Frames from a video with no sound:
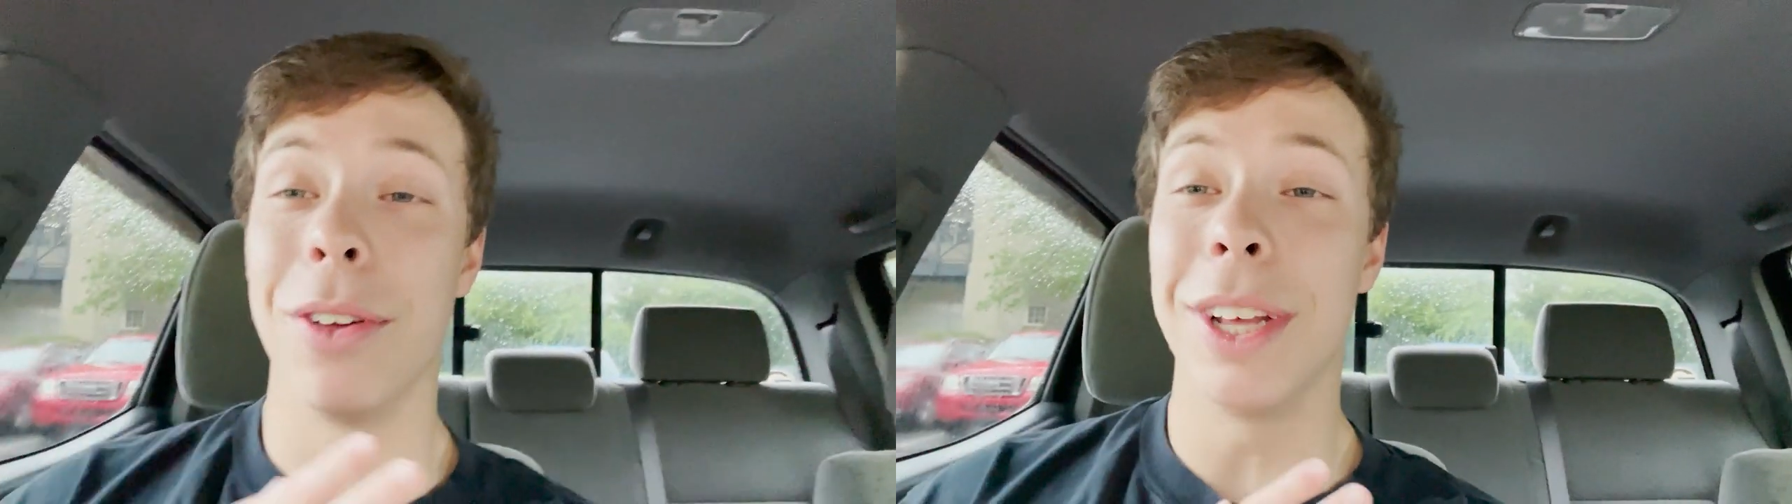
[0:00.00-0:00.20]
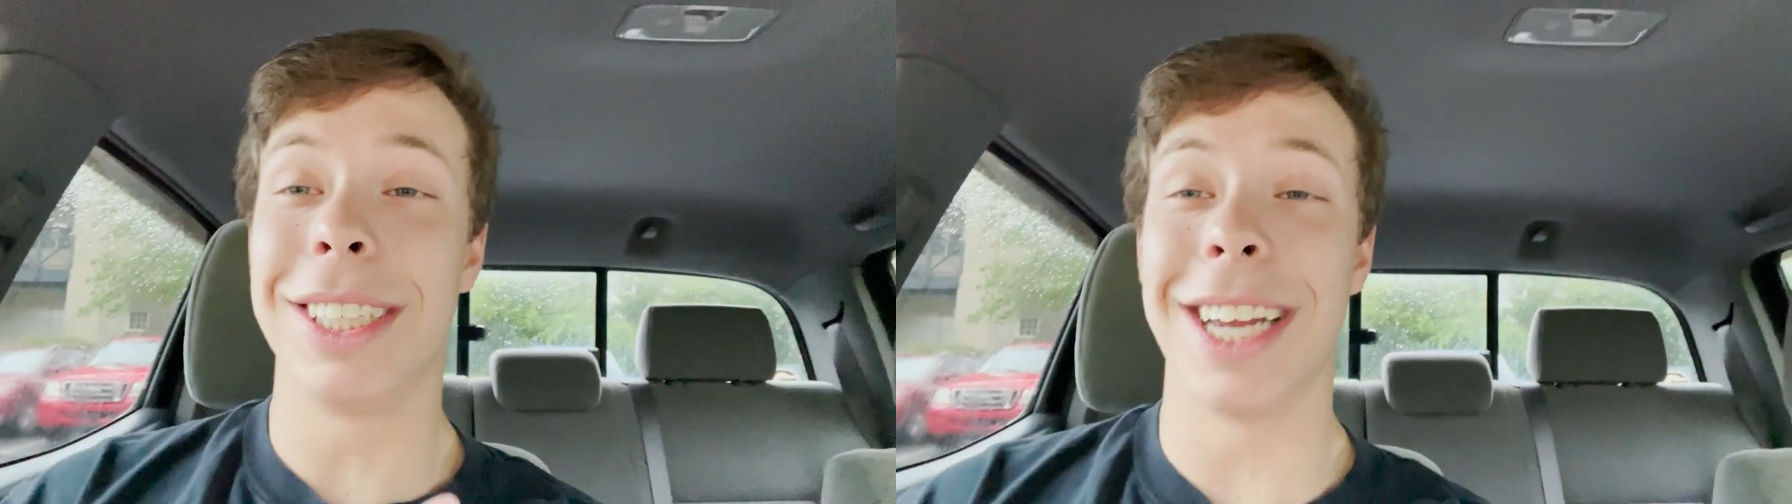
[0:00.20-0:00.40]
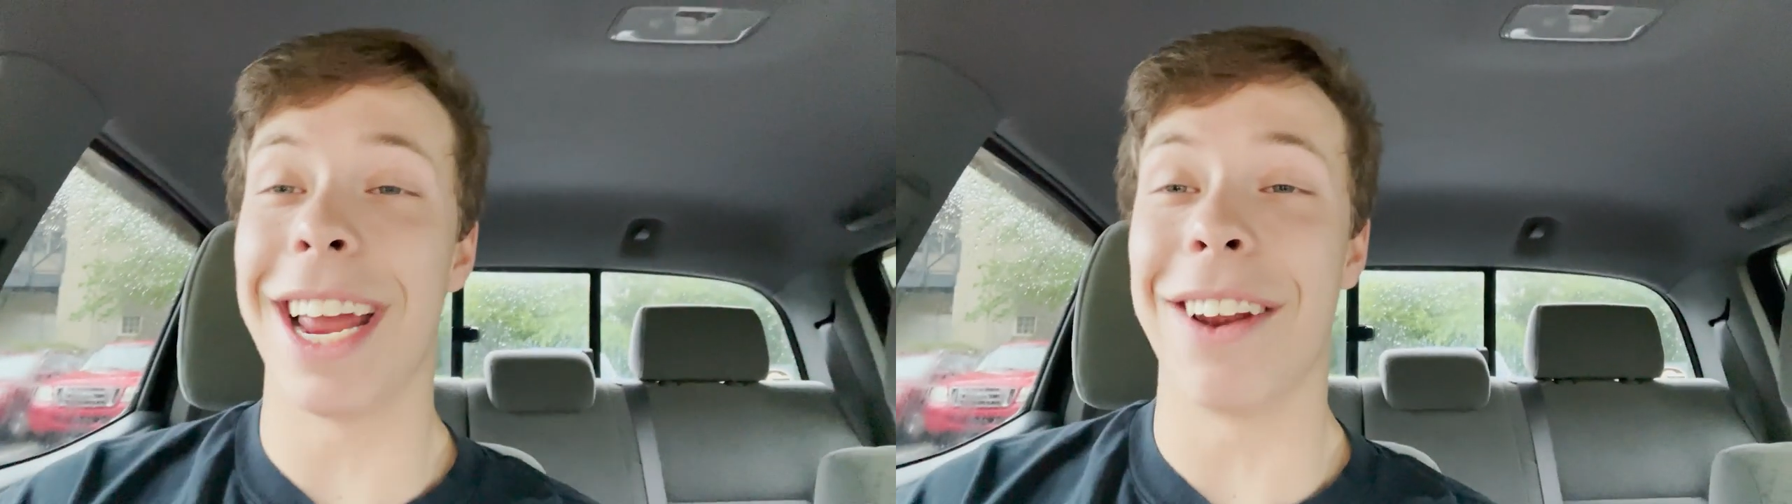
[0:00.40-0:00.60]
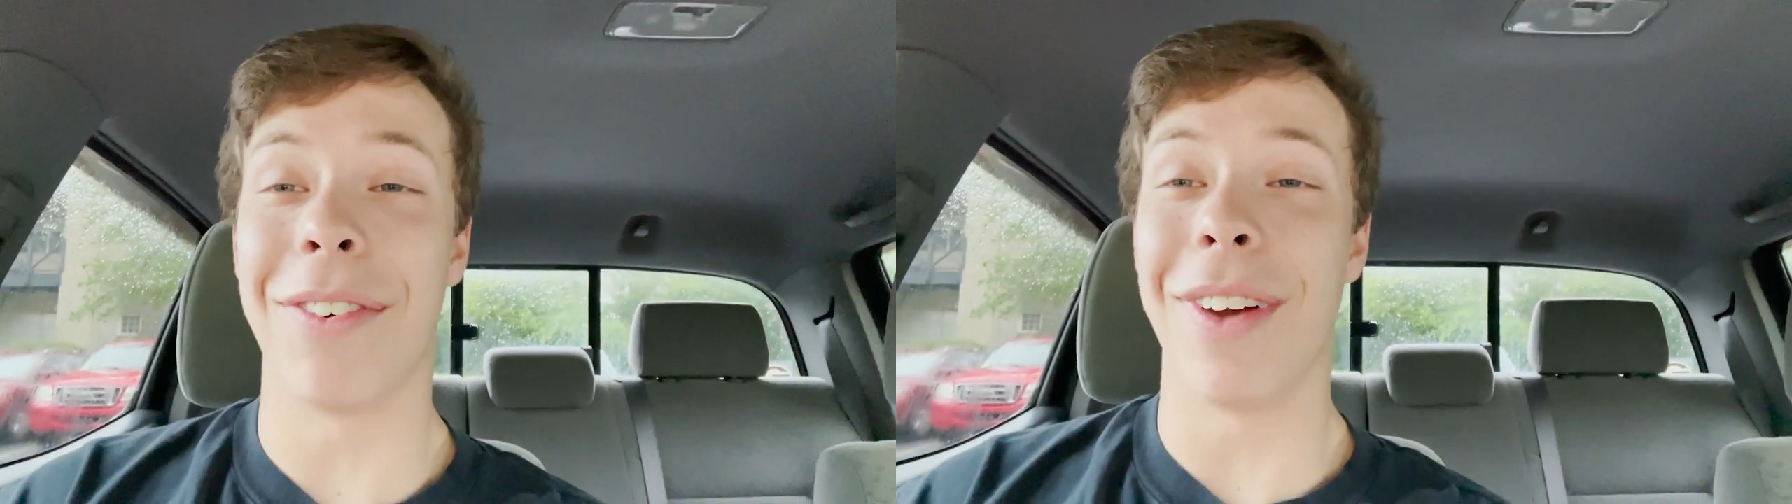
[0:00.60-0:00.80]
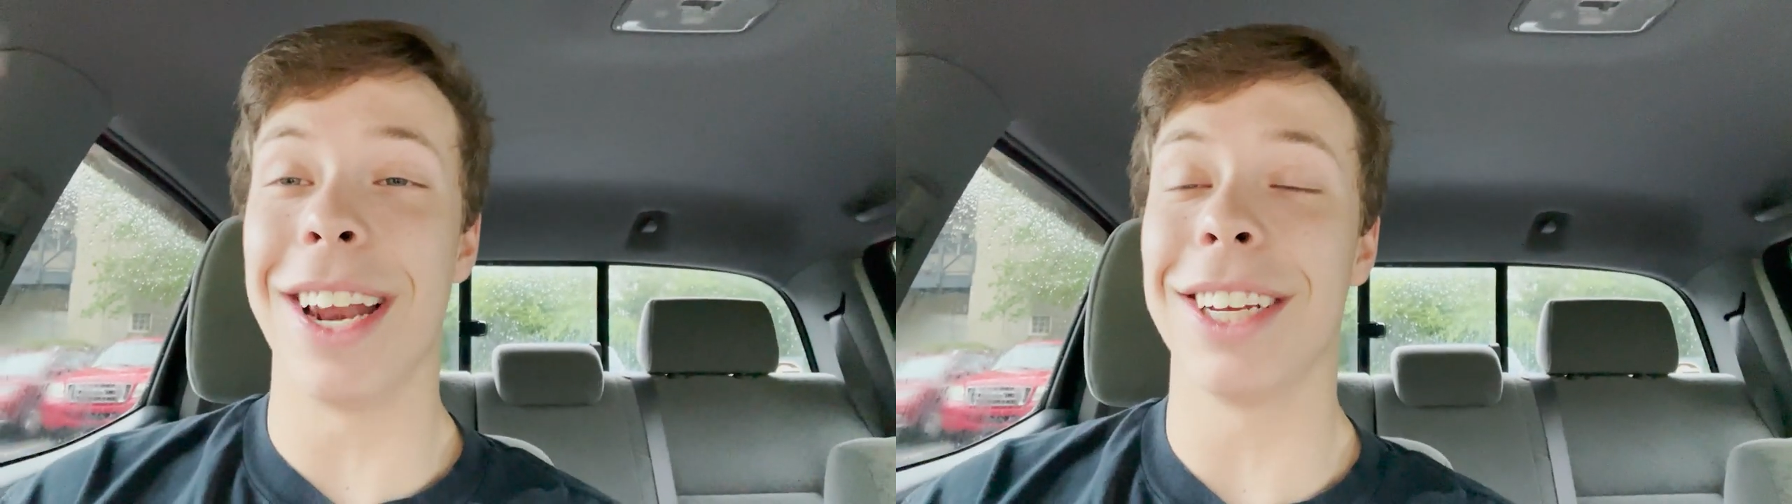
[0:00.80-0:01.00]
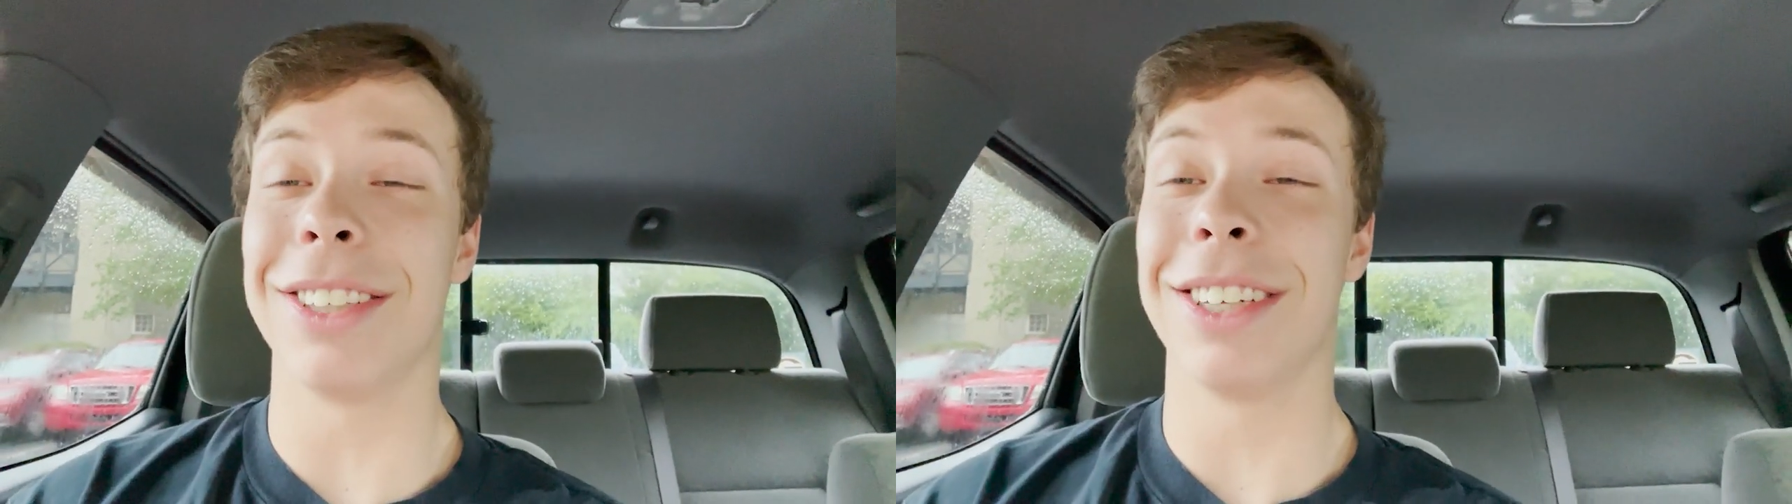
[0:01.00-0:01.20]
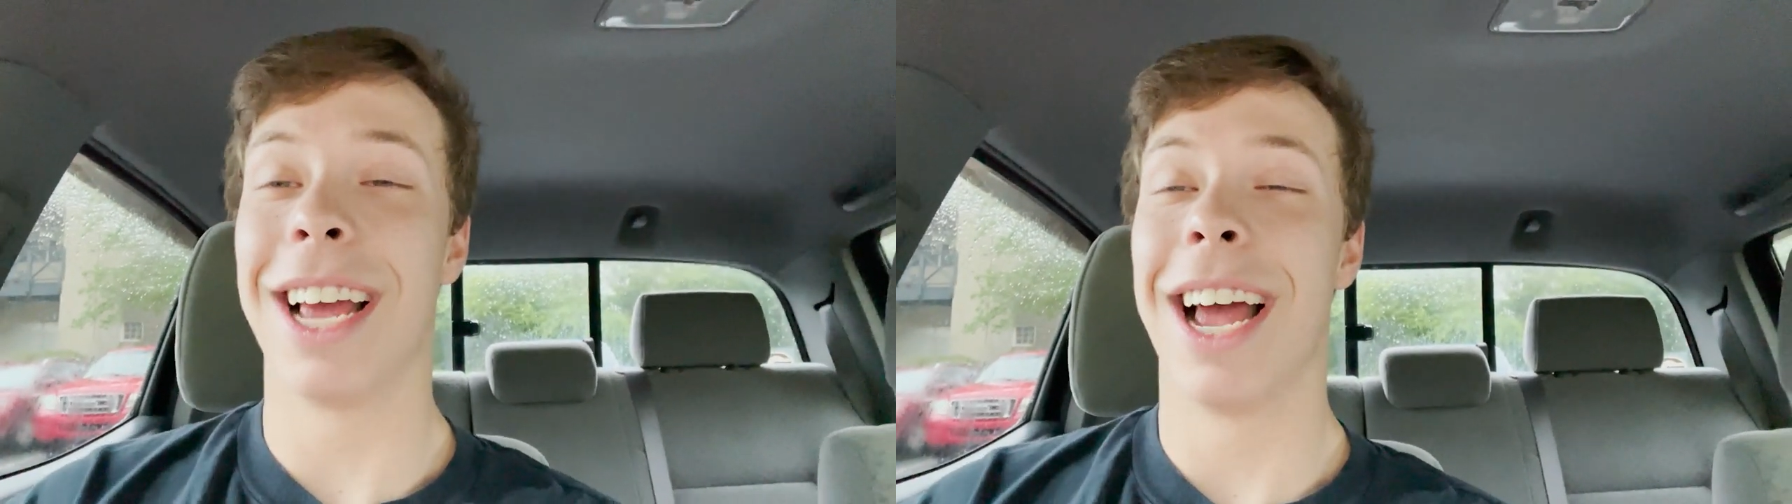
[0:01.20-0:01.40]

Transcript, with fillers: do this today to finish